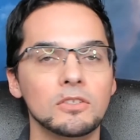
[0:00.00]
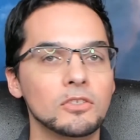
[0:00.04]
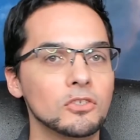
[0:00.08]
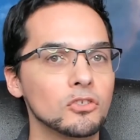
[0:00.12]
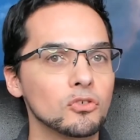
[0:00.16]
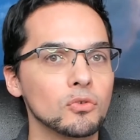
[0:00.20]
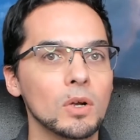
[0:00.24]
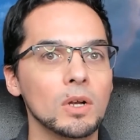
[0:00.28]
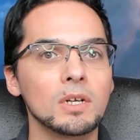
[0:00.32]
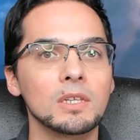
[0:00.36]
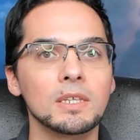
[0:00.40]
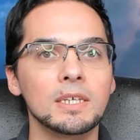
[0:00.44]

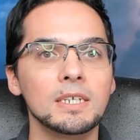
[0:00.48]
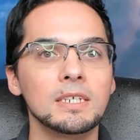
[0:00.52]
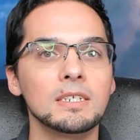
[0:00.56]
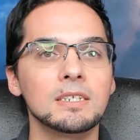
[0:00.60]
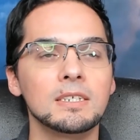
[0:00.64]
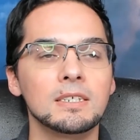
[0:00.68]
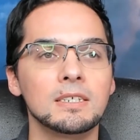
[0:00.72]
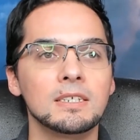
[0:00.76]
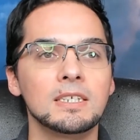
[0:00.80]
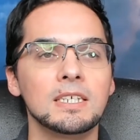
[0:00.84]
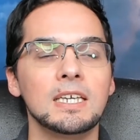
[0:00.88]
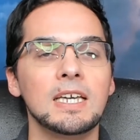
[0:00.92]
struggling
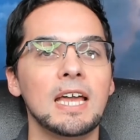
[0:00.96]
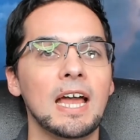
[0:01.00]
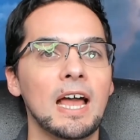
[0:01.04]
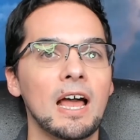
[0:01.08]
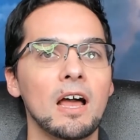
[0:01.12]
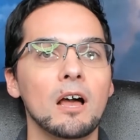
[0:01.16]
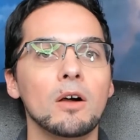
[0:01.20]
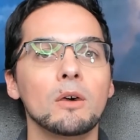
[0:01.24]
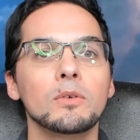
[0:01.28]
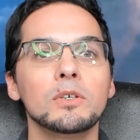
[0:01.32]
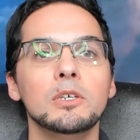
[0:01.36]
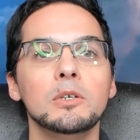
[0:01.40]
to see
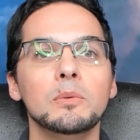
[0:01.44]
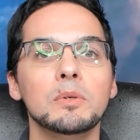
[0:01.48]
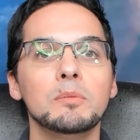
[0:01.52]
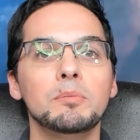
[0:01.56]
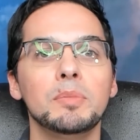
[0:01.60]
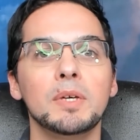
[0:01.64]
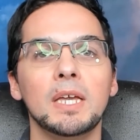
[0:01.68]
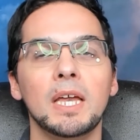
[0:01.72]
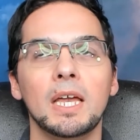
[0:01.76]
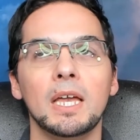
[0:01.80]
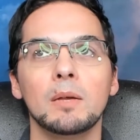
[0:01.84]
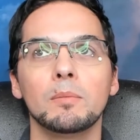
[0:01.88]
how you would
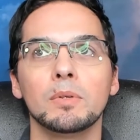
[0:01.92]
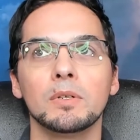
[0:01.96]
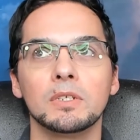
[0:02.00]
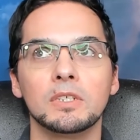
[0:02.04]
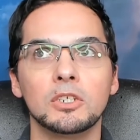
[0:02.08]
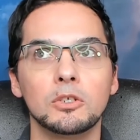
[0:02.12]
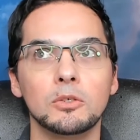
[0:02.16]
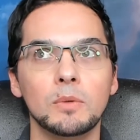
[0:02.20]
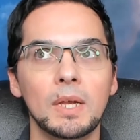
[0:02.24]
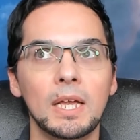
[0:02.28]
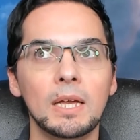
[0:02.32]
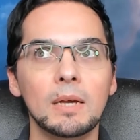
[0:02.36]
be able
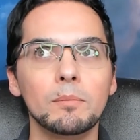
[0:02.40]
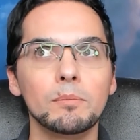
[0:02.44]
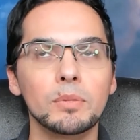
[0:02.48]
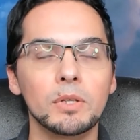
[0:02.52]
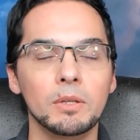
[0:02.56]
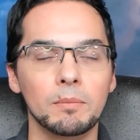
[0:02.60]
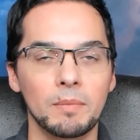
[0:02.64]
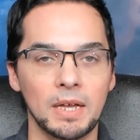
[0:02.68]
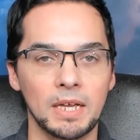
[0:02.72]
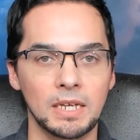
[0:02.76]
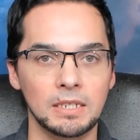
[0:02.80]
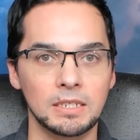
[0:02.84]
to
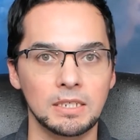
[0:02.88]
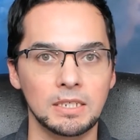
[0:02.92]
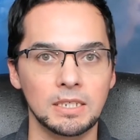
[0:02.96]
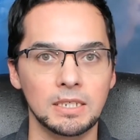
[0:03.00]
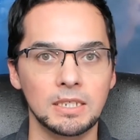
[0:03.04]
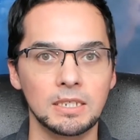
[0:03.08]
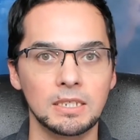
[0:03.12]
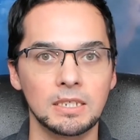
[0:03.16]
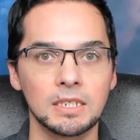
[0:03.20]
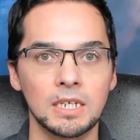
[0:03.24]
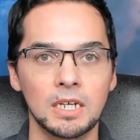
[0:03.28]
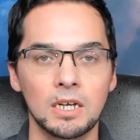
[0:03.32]
implement
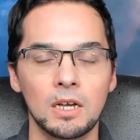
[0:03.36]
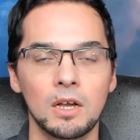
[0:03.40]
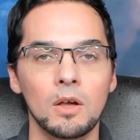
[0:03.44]
it